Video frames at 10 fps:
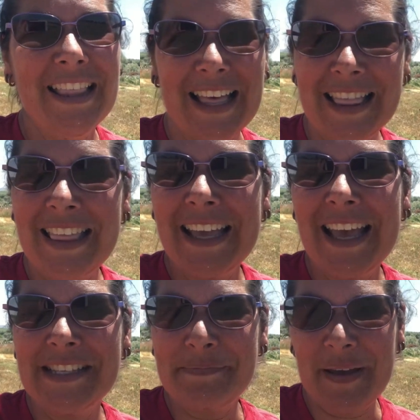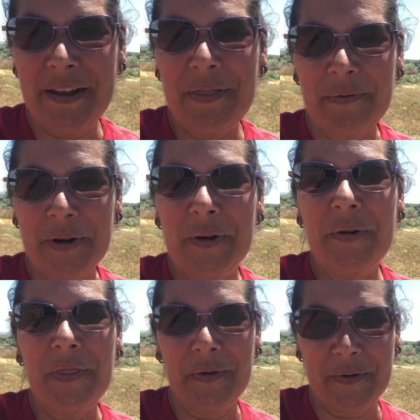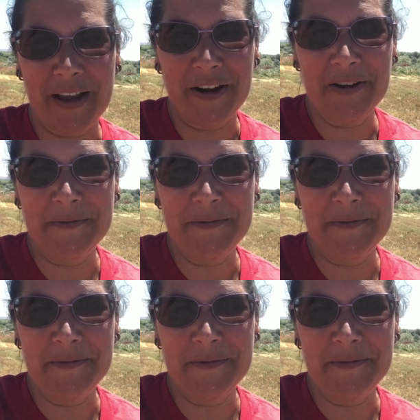That thing has been through the ringer,